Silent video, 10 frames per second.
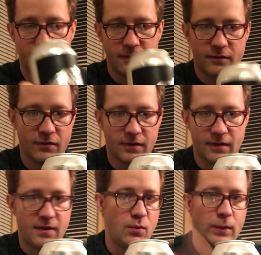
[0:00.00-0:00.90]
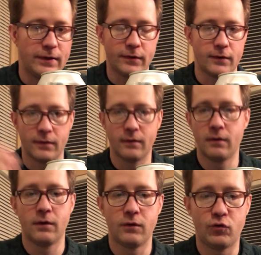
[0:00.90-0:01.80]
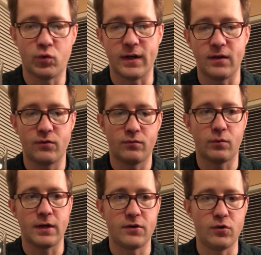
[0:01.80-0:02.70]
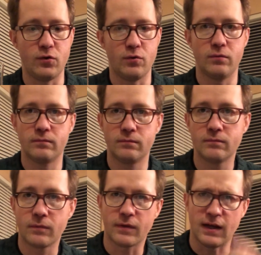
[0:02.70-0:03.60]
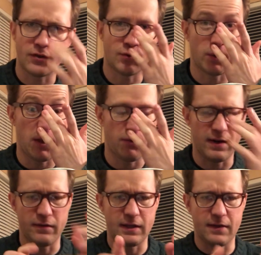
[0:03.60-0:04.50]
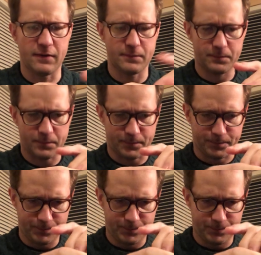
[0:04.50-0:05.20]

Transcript: This is just like the winter 2022/23 release. I